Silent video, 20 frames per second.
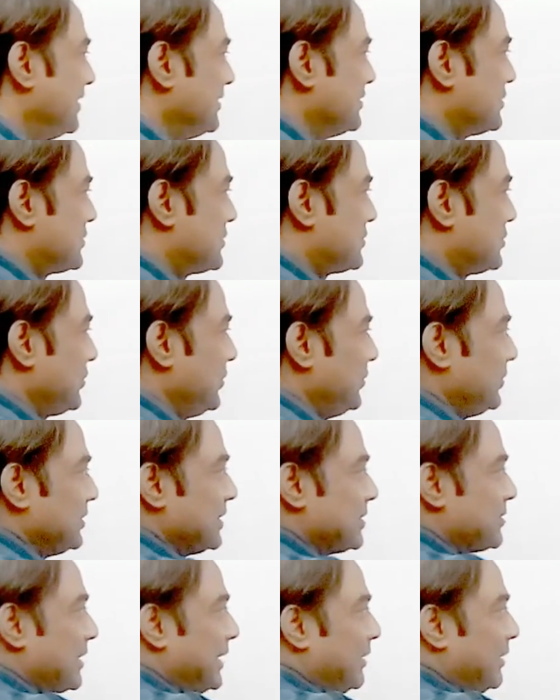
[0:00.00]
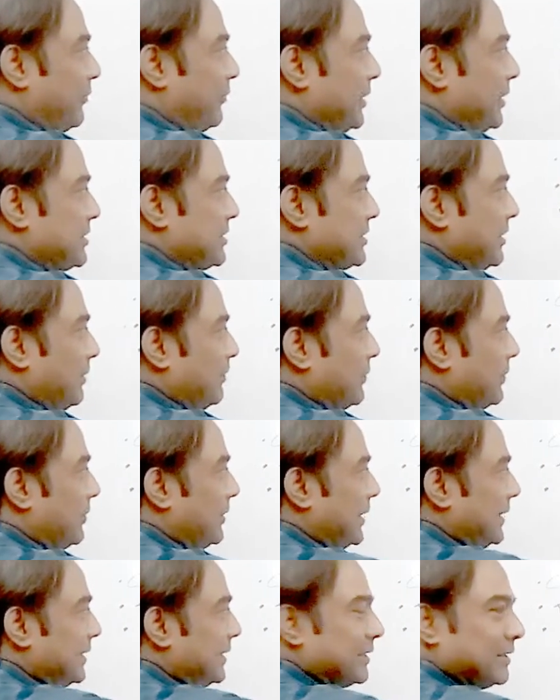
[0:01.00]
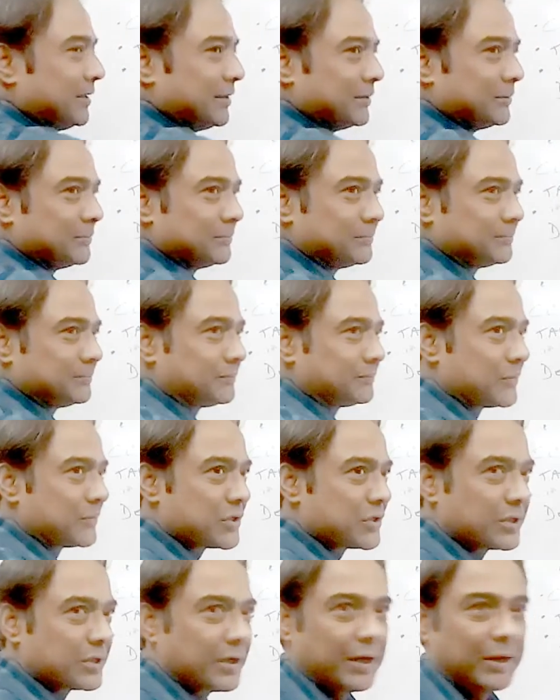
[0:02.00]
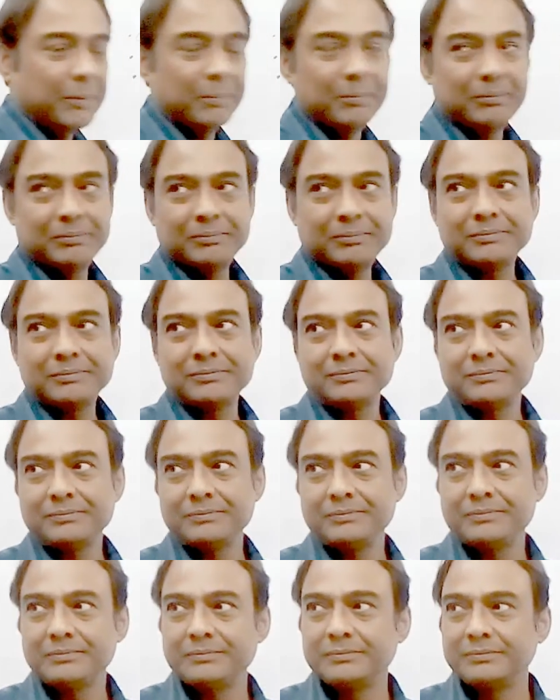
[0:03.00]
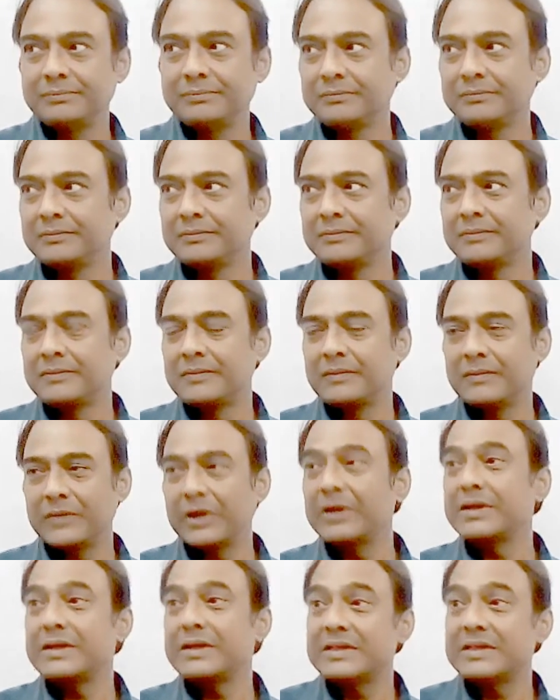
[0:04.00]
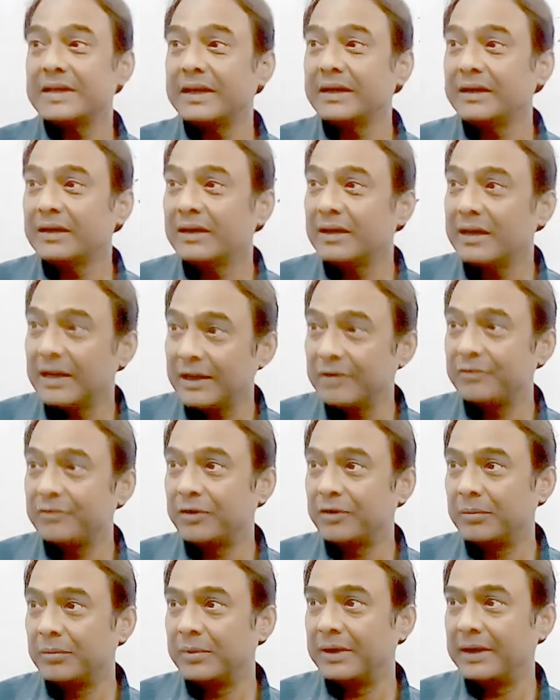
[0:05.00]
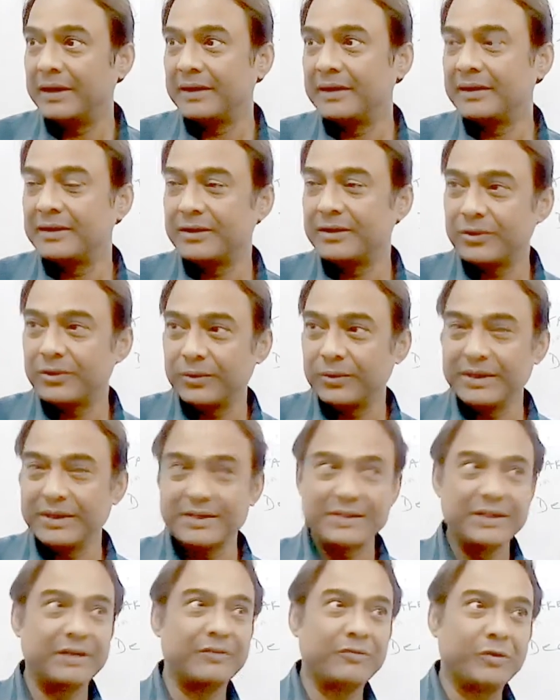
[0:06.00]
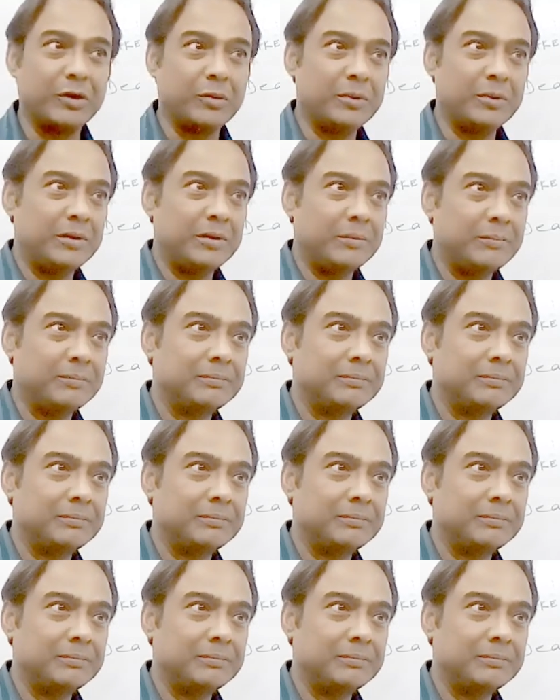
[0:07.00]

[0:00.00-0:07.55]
So you just write the first name, don't write the surname. Because it's an informal letter, the tone is informal.